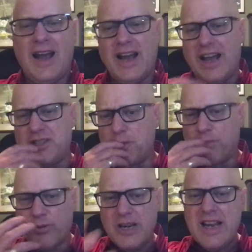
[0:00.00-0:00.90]
and to
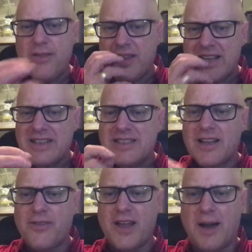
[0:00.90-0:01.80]
breathe into
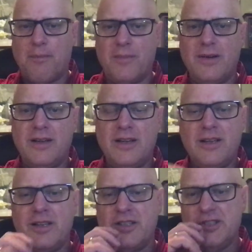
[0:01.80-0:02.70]
them
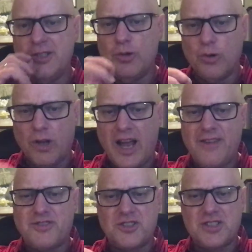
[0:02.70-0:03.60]
new life,
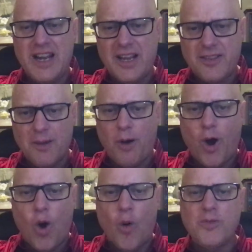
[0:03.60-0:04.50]
to take them
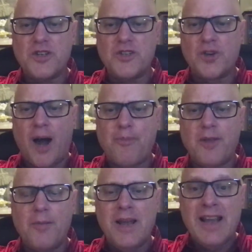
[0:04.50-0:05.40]
home, to drop
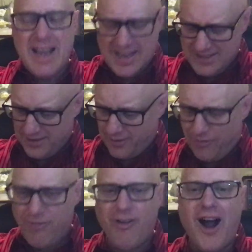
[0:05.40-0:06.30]
them into the
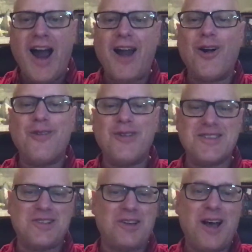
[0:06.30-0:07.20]
fire of
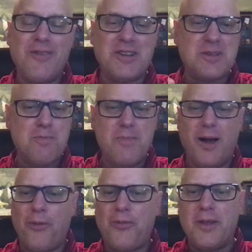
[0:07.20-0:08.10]
his love, and to
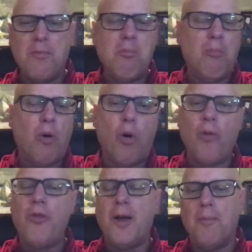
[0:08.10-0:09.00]
melt them,
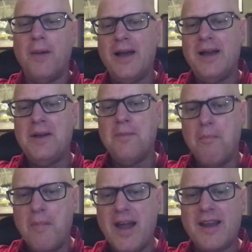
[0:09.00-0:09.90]
mold them,
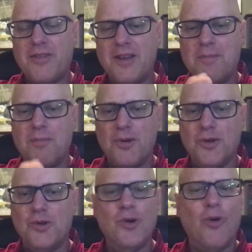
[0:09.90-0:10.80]
make them
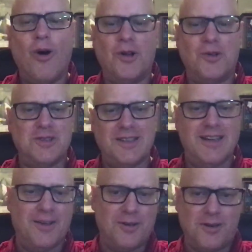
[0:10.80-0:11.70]
new
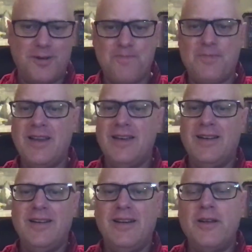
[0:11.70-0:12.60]
altogether.
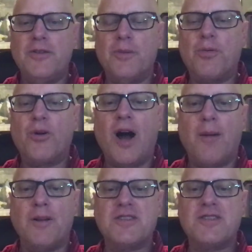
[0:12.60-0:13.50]
The
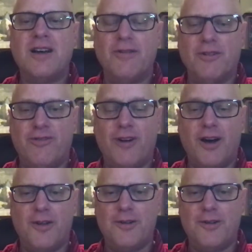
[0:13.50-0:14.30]
promise of the Father